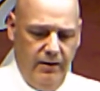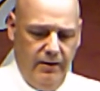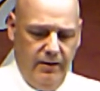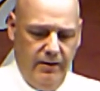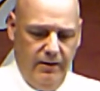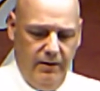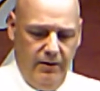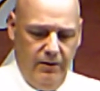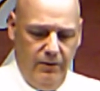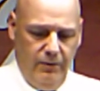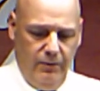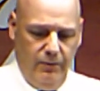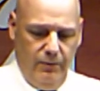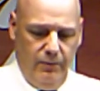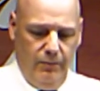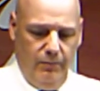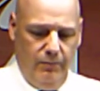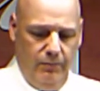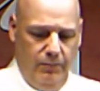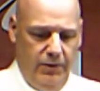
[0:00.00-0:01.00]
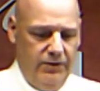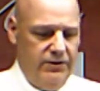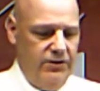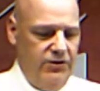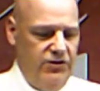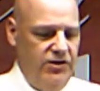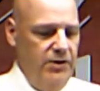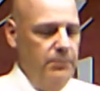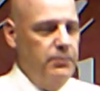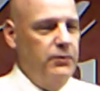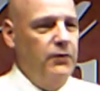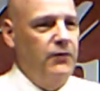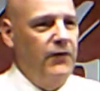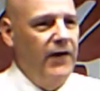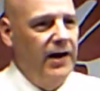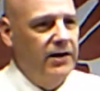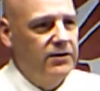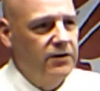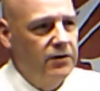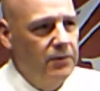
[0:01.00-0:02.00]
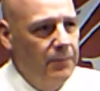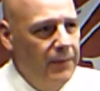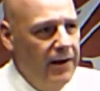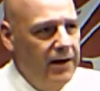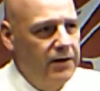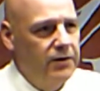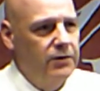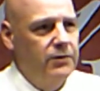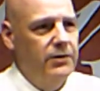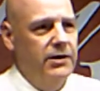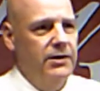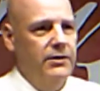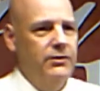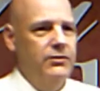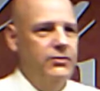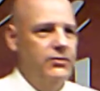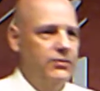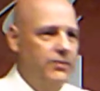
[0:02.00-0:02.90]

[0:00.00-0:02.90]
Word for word: you know. But the simple fact of the matter is,